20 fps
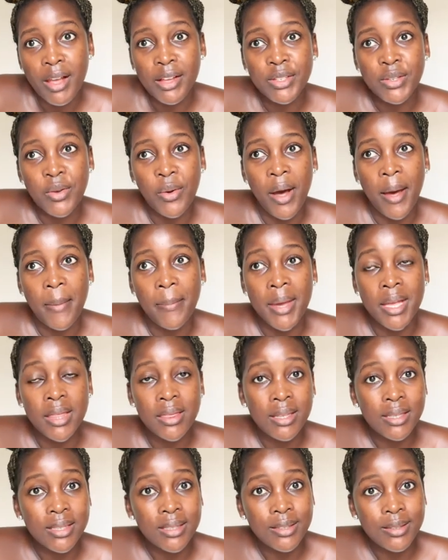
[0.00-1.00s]
So I made
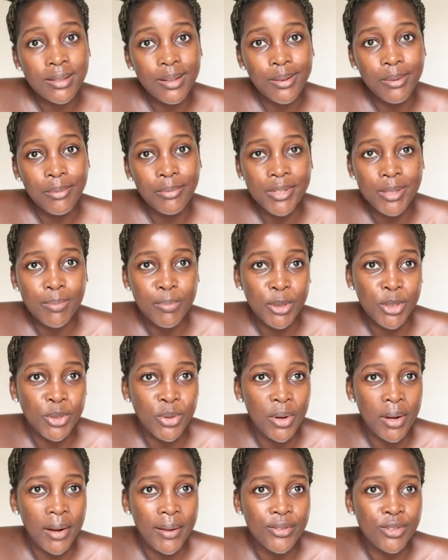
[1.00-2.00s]
this
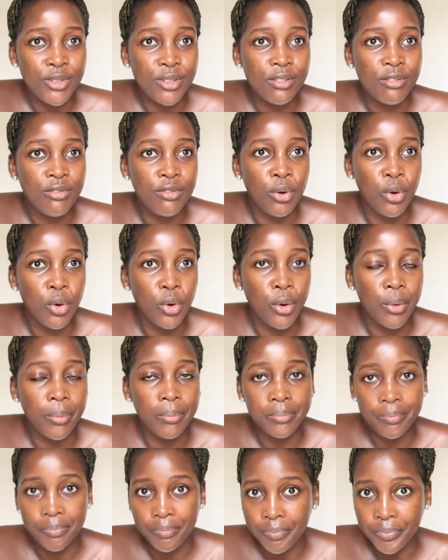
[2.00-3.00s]
special lunch for
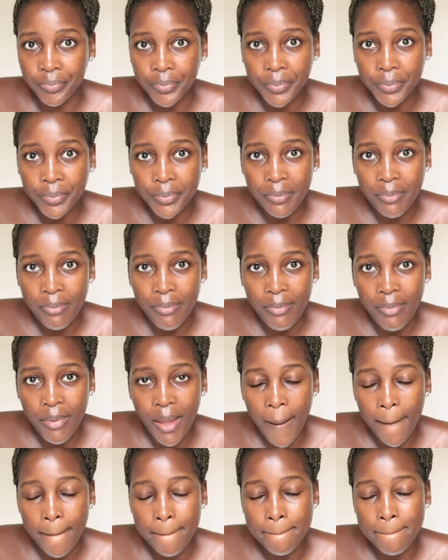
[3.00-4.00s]

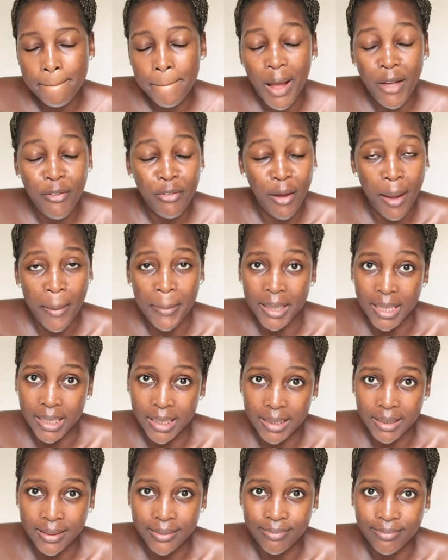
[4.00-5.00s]
my
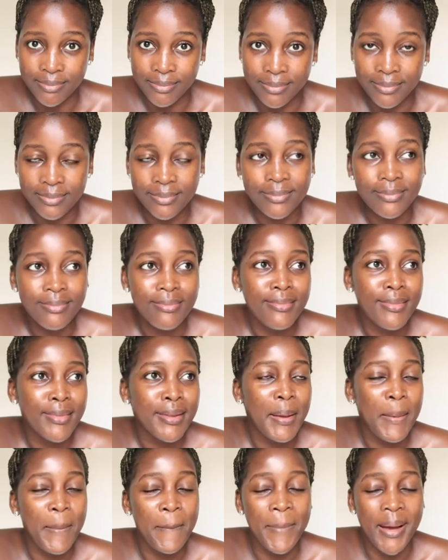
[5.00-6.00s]
family.
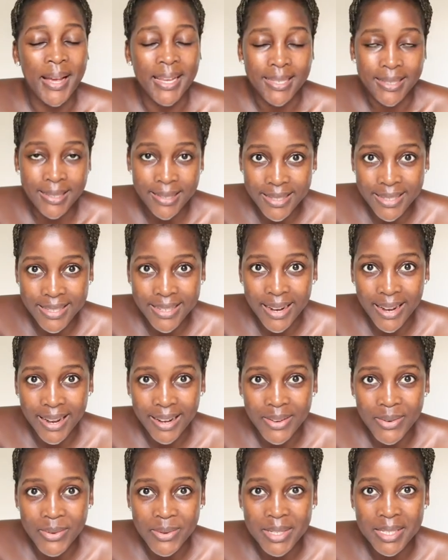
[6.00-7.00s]
My sister,
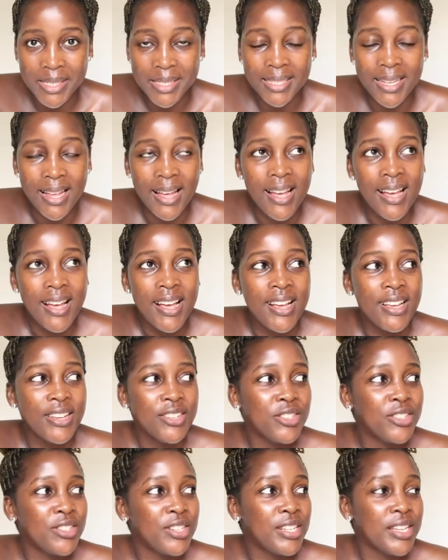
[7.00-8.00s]
who is,
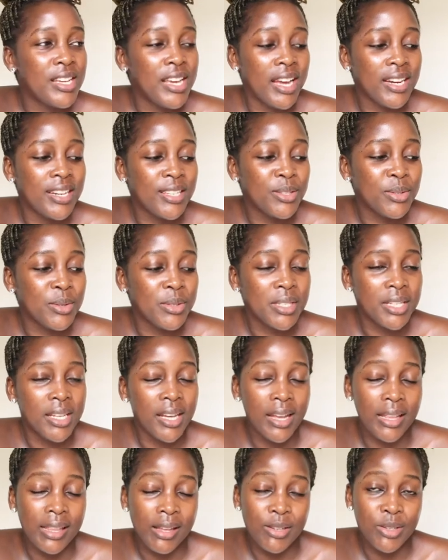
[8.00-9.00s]
Ihan is not
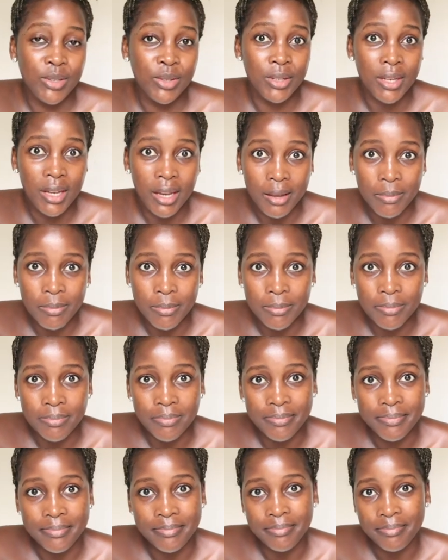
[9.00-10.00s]
here, otherwise you'd hear him
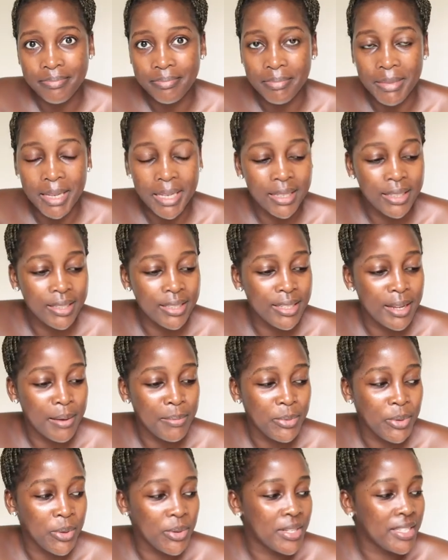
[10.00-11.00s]
make some
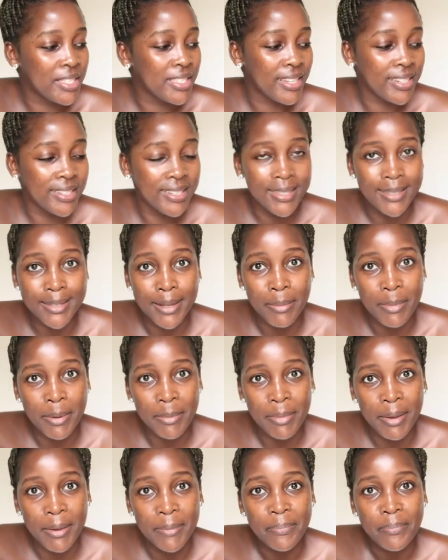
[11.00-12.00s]
noise and disturbing
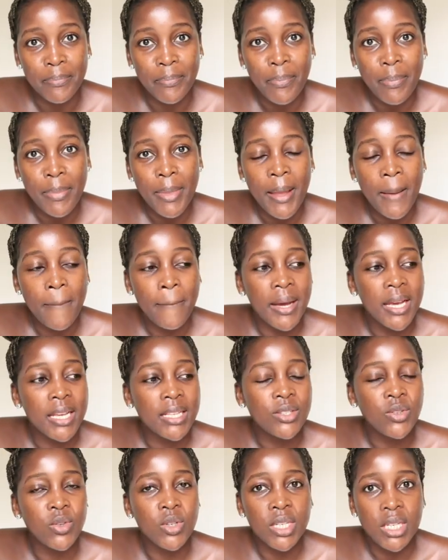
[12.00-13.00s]
me. But he's not